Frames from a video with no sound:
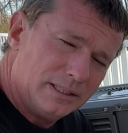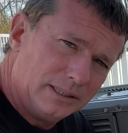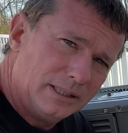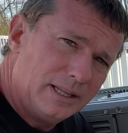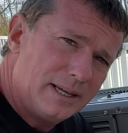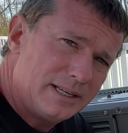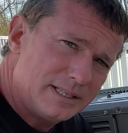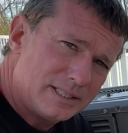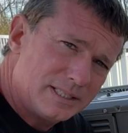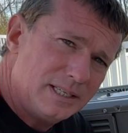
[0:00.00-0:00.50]

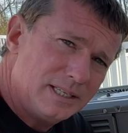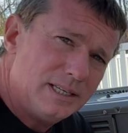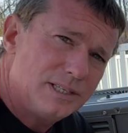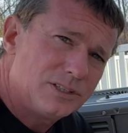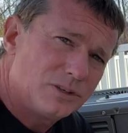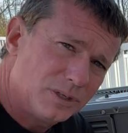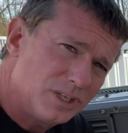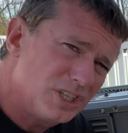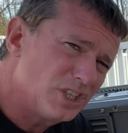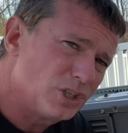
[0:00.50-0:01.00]
legacy
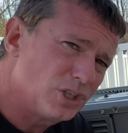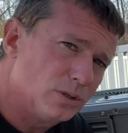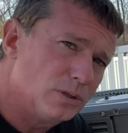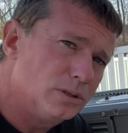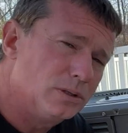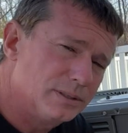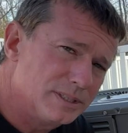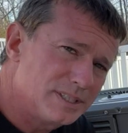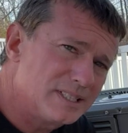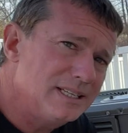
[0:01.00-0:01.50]

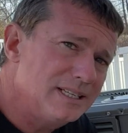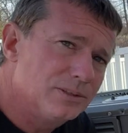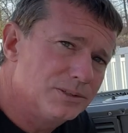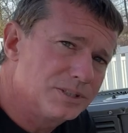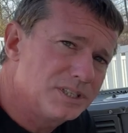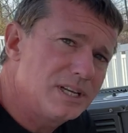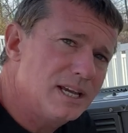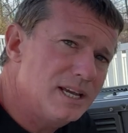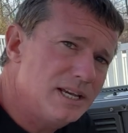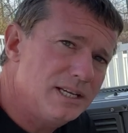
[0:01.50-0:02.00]
traditional single
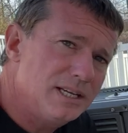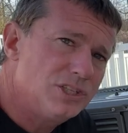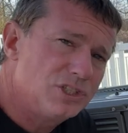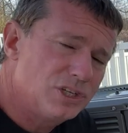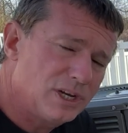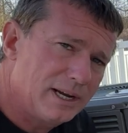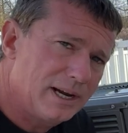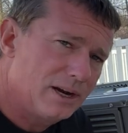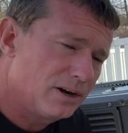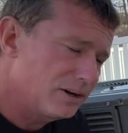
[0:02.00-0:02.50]
stage air